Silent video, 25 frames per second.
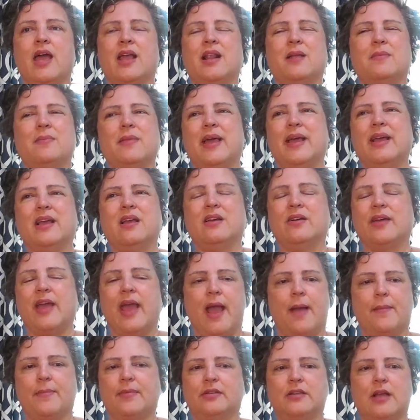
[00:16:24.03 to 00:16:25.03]
And I'm like,
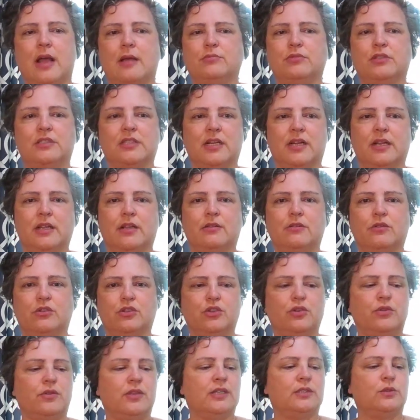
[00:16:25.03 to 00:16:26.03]
okay, I'm, I'm just going to
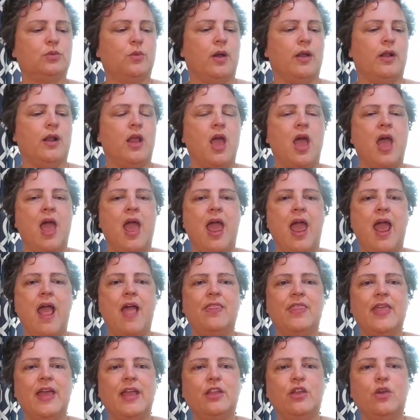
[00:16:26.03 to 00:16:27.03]
do this one.
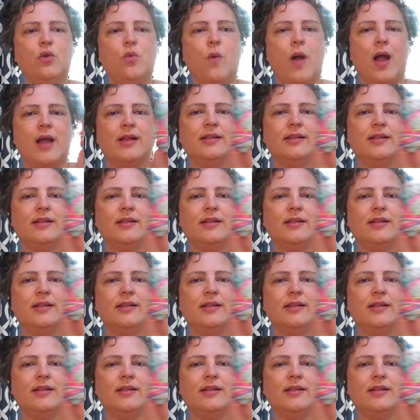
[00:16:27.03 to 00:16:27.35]
And then you